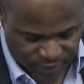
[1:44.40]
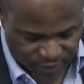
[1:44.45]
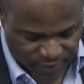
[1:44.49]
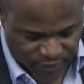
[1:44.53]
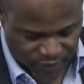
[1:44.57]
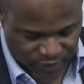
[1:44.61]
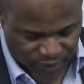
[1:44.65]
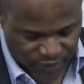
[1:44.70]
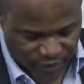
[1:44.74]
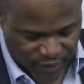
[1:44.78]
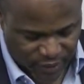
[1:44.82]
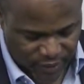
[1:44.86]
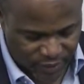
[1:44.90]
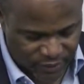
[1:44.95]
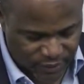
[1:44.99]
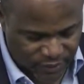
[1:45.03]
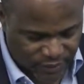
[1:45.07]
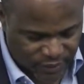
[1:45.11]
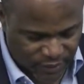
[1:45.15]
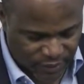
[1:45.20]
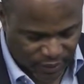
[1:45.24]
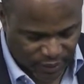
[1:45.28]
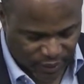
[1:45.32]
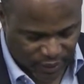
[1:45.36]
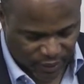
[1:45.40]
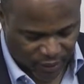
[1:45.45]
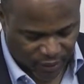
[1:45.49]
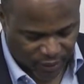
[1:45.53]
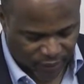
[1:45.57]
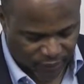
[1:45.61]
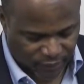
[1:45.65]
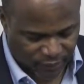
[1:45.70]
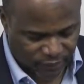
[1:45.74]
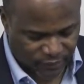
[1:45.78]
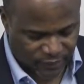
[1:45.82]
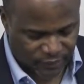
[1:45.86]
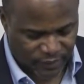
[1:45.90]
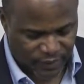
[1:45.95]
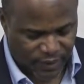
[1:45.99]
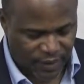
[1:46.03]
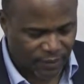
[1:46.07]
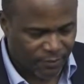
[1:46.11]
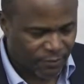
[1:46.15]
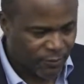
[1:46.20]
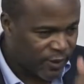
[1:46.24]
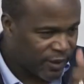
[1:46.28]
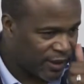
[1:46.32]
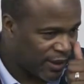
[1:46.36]
the things that
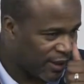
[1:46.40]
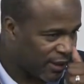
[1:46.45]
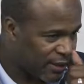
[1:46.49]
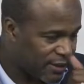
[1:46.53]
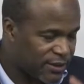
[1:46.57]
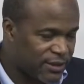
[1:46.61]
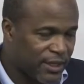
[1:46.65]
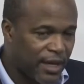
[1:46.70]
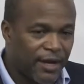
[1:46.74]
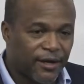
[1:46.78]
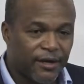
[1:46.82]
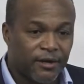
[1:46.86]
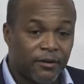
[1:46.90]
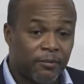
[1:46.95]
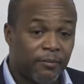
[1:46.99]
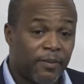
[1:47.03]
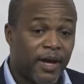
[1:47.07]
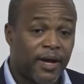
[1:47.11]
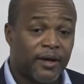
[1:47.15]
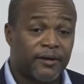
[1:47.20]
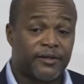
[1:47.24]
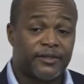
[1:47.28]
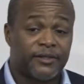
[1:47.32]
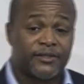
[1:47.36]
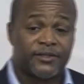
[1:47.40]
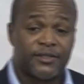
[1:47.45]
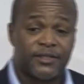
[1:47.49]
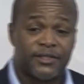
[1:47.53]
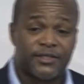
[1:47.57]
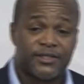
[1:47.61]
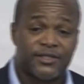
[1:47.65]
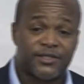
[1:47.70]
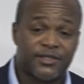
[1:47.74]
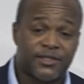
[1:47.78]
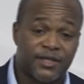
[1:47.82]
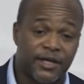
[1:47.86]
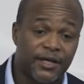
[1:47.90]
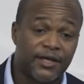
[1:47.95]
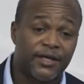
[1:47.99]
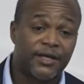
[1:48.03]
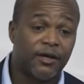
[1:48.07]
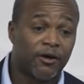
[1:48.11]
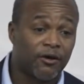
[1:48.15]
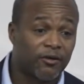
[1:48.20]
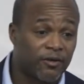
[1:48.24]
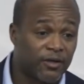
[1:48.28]
I'm really excited about is this study on